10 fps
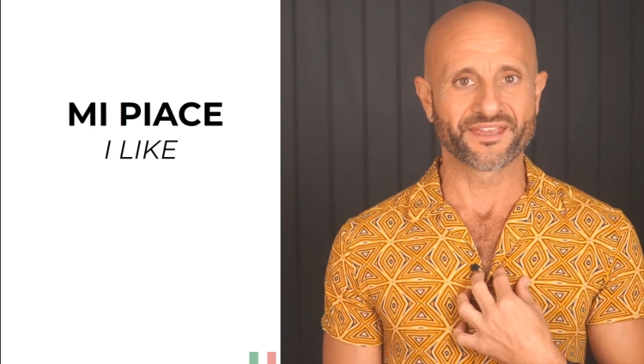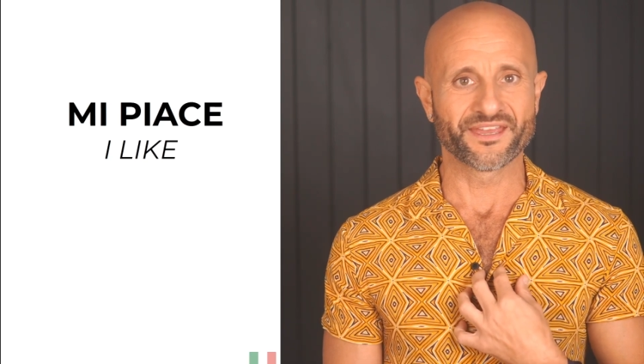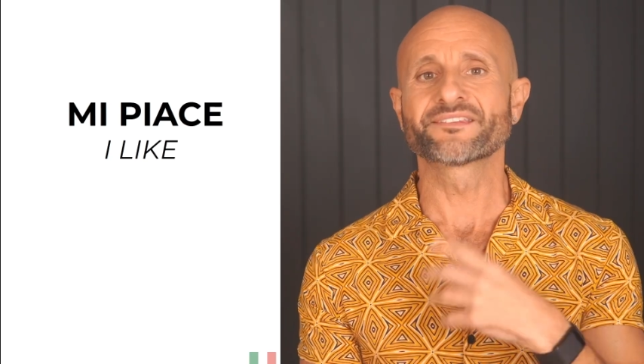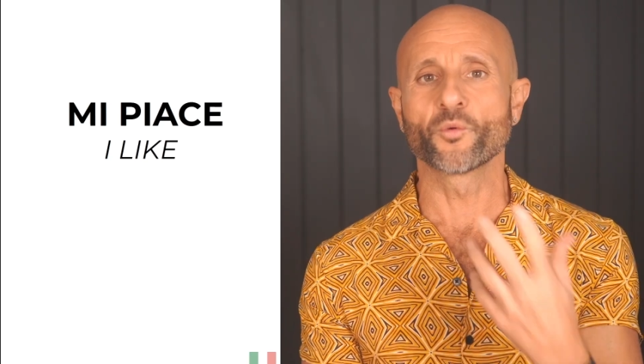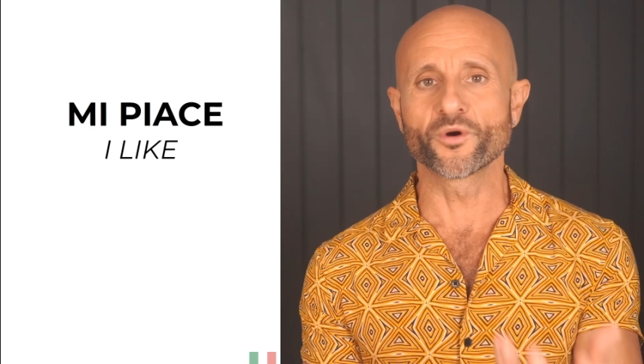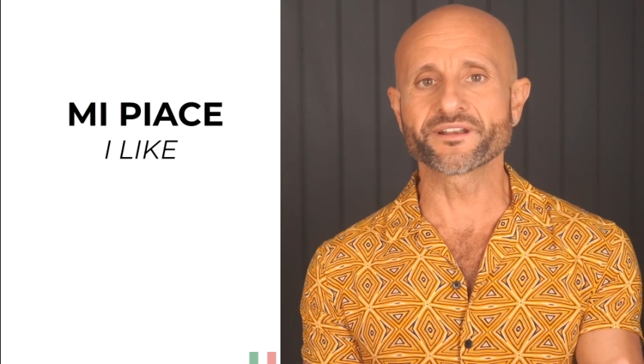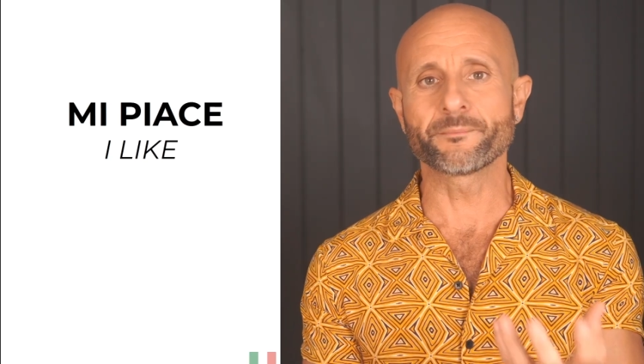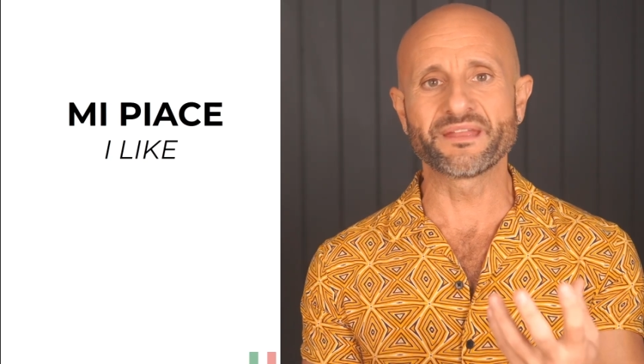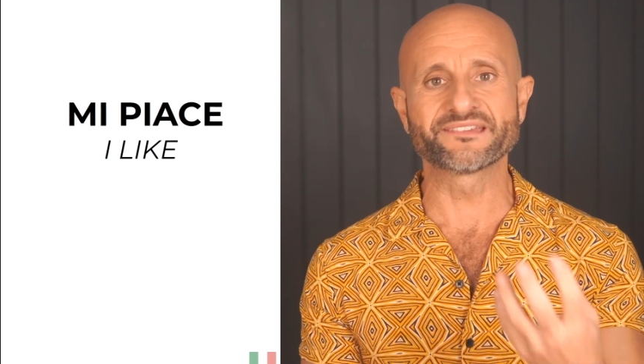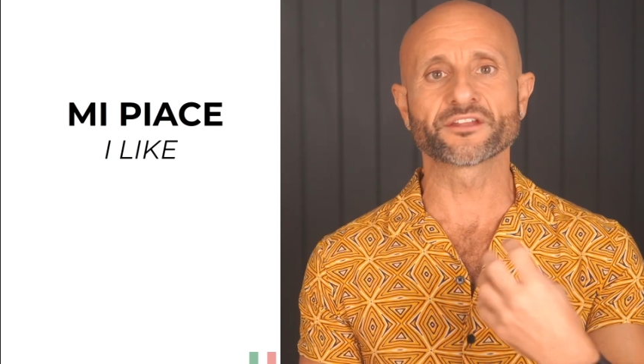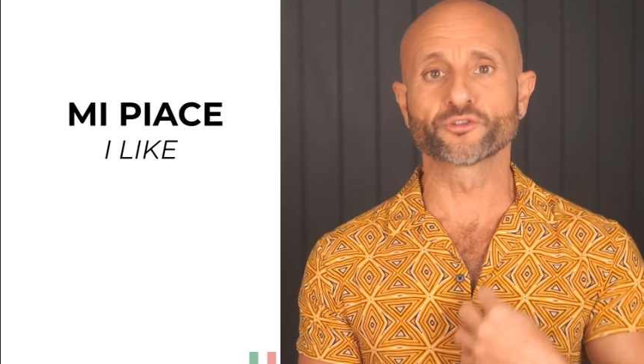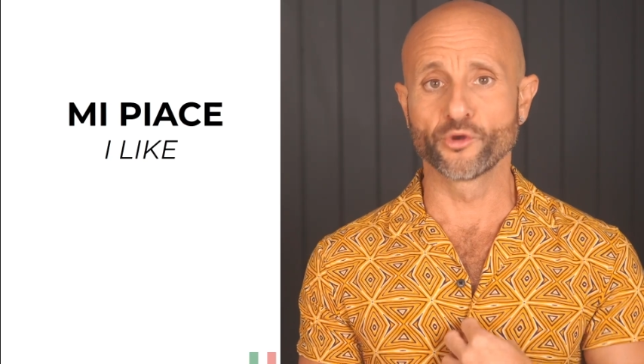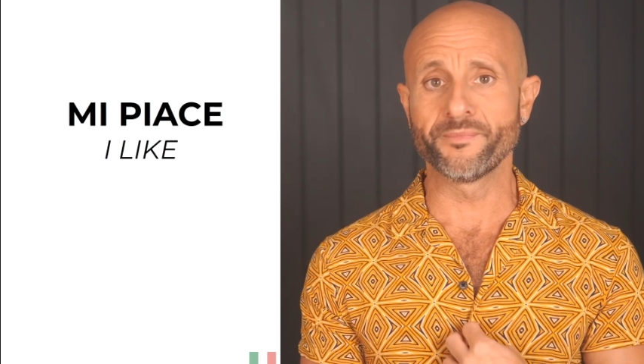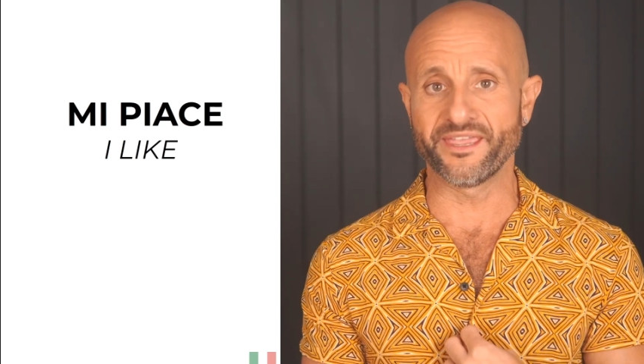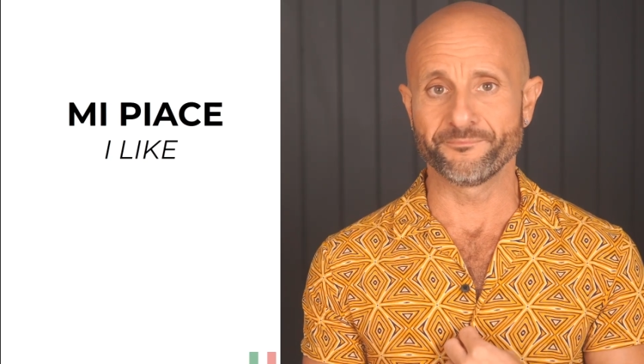It's a word that means
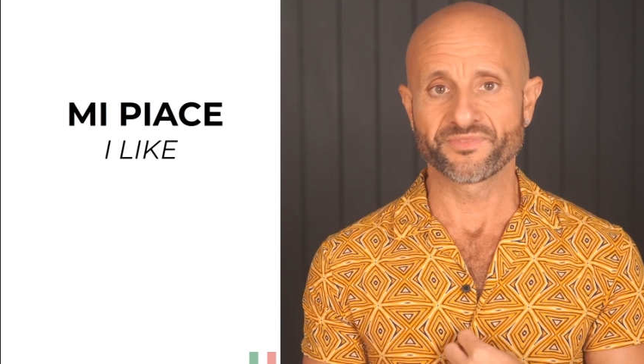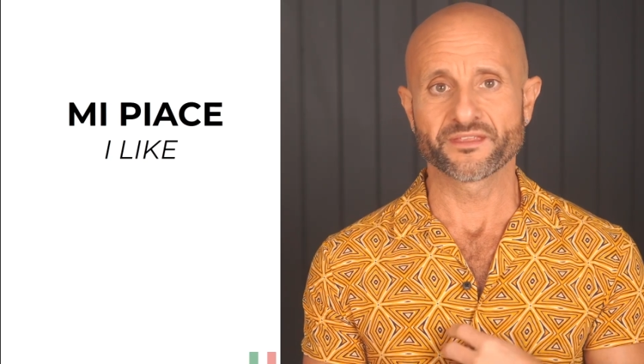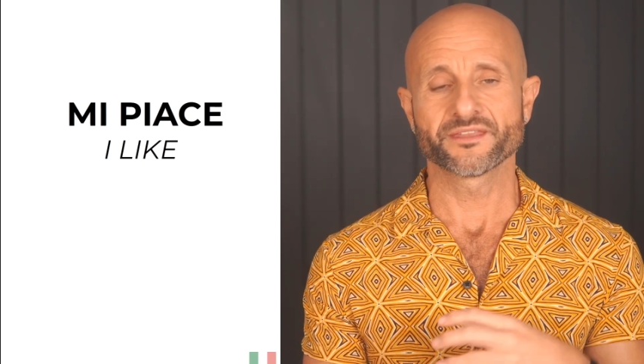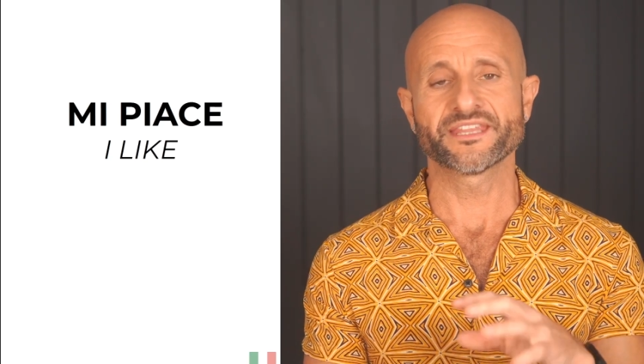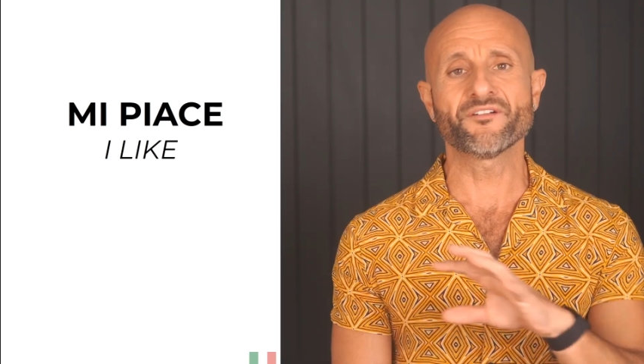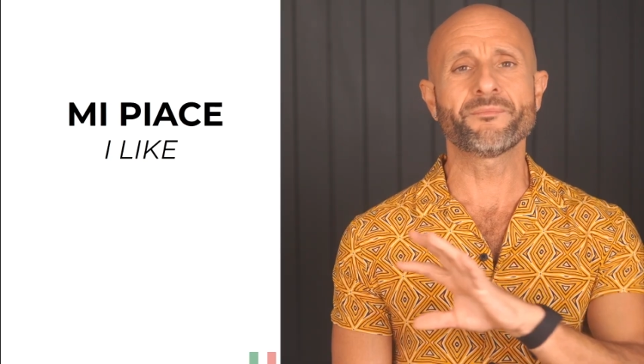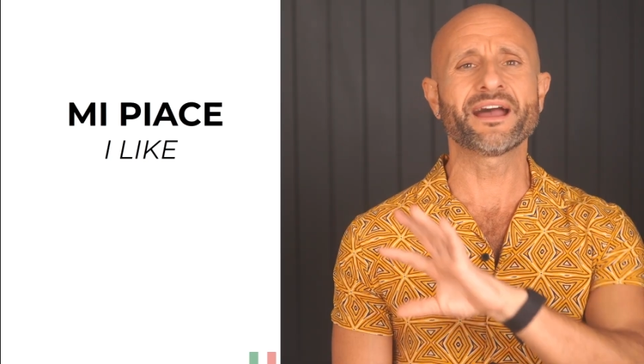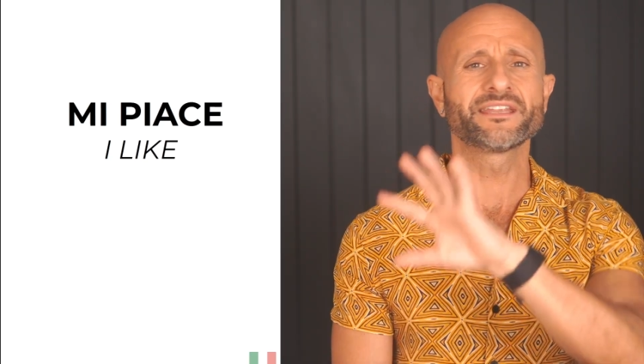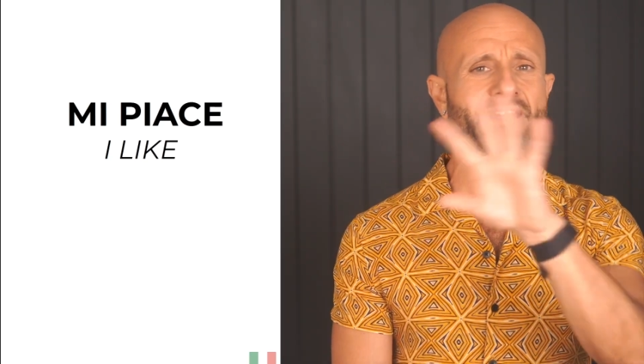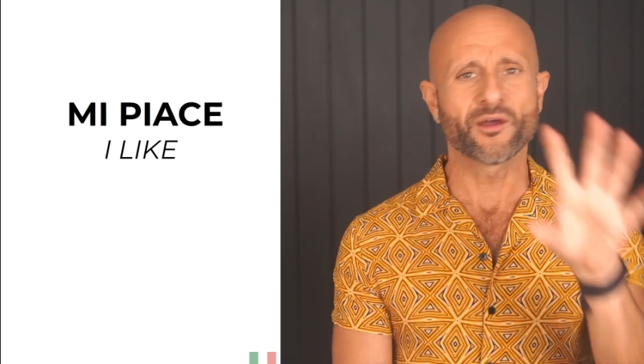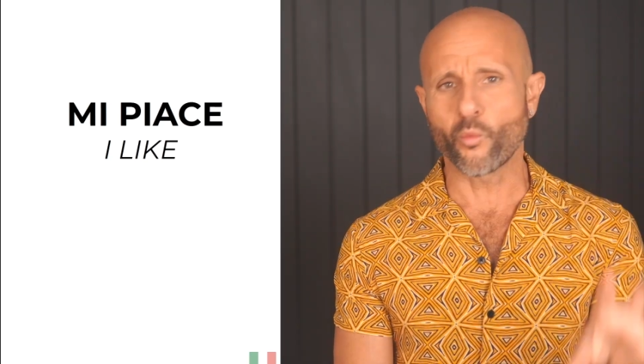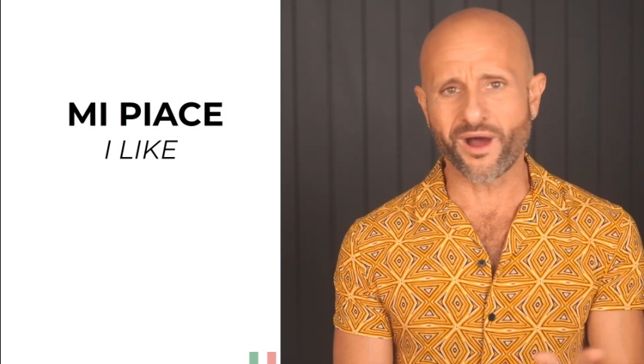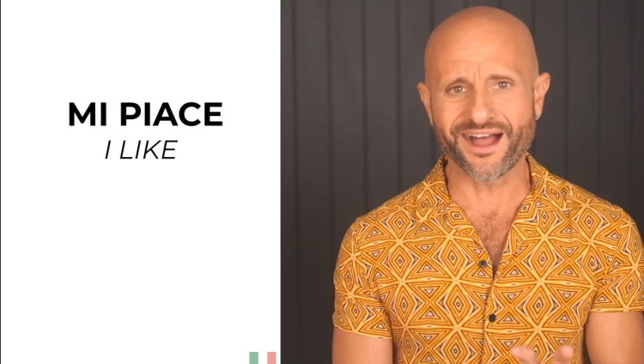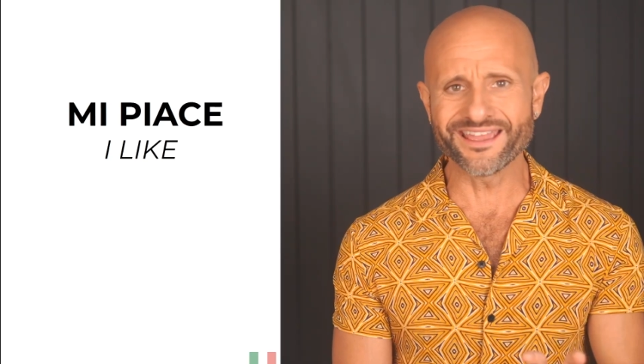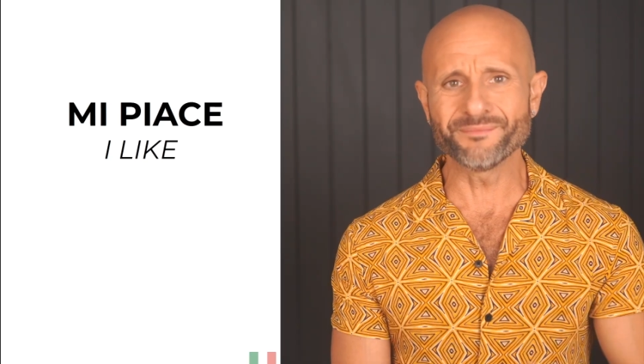to me. Never mind
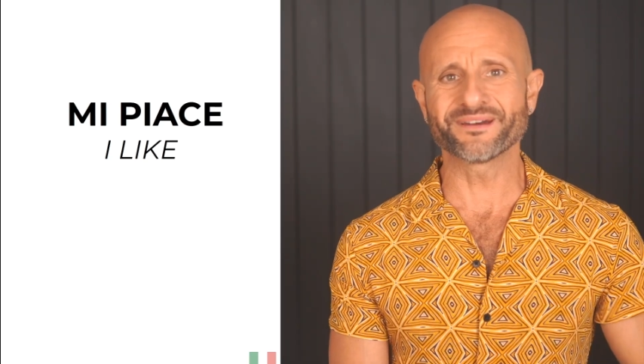why,